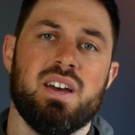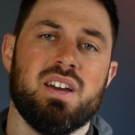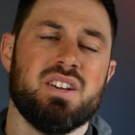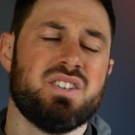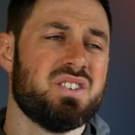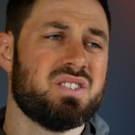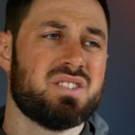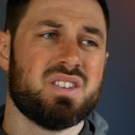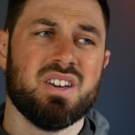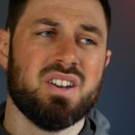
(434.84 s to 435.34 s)

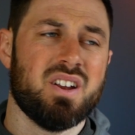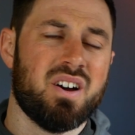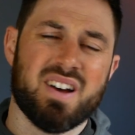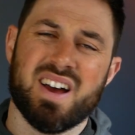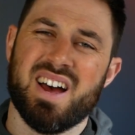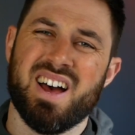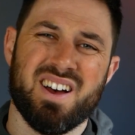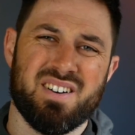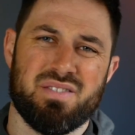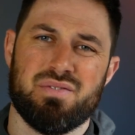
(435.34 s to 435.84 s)
It's just that you don't
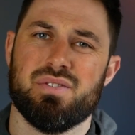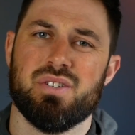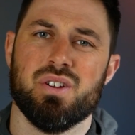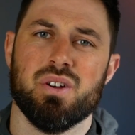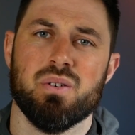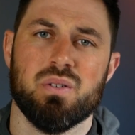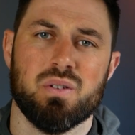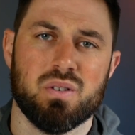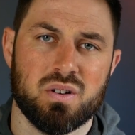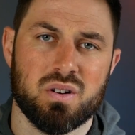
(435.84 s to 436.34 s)
have
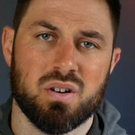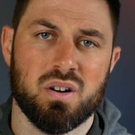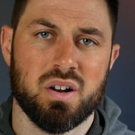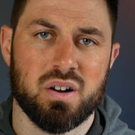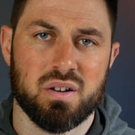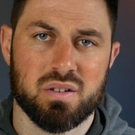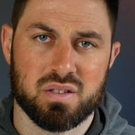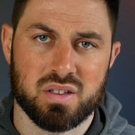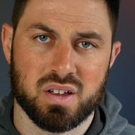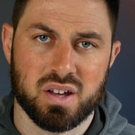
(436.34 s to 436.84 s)
to, I
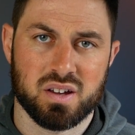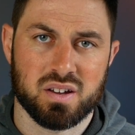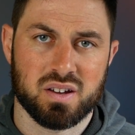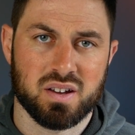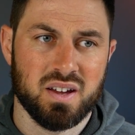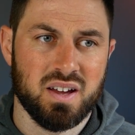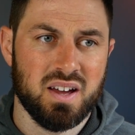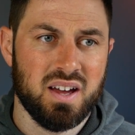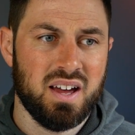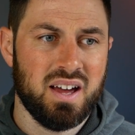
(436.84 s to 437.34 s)
don't think.